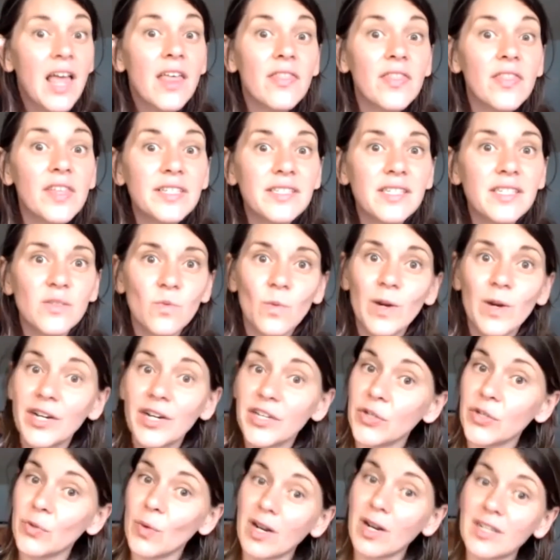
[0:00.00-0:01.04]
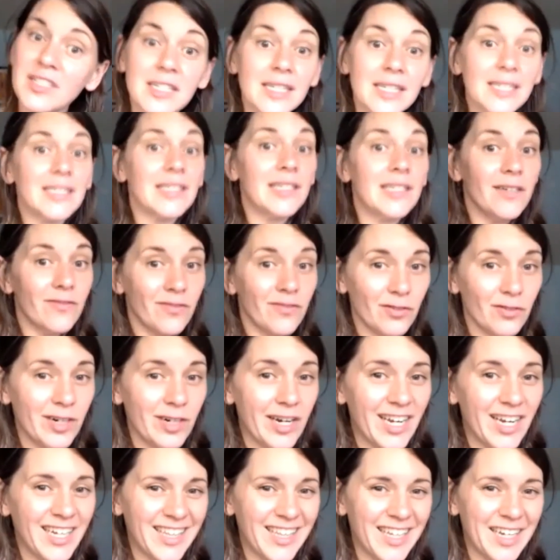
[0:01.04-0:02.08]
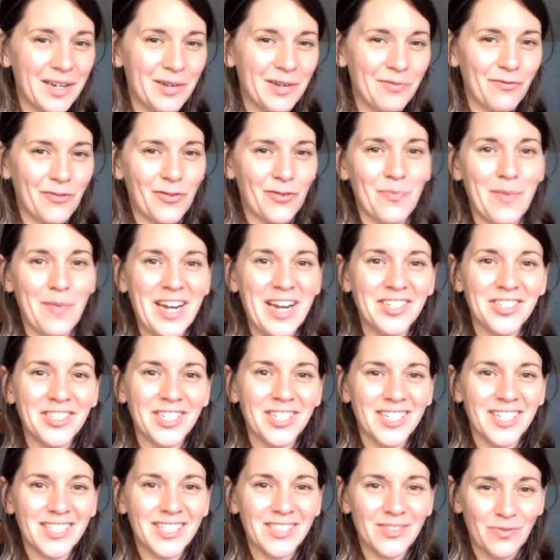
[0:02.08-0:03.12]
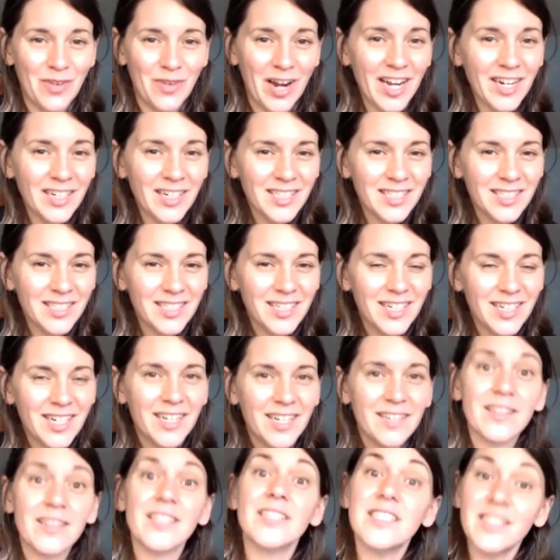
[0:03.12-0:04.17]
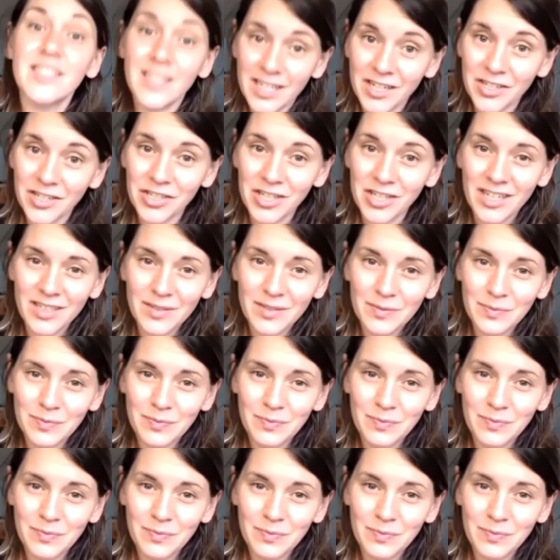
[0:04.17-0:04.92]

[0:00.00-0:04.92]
This is where you are delivering the information, right? The teaching.